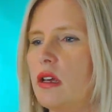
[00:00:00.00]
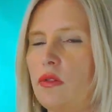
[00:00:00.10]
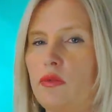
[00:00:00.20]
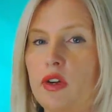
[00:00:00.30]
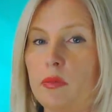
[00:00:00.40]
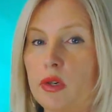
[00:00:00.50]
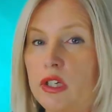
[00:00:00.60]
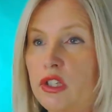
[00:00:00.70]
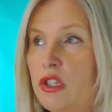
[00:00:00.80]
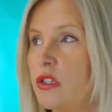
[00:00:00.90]

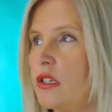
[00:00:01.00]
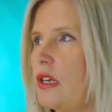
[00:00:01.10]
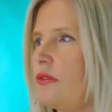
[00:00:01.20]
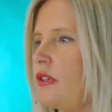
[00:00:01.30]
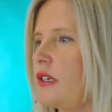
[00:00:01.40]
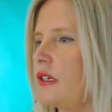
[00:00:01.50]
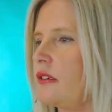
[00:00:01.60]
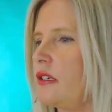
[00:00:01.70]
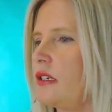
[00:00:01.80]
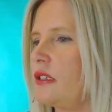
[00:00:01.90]
vibration,
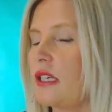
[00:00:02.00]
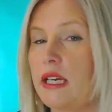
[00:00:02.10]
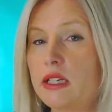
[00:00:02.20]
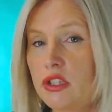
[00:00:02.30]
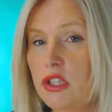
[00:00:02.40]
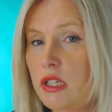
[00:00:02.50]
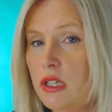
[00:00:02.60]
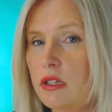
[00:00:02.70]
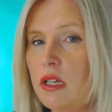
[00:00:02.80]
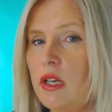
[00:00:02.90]
everything that is
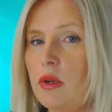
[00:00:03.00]
energy,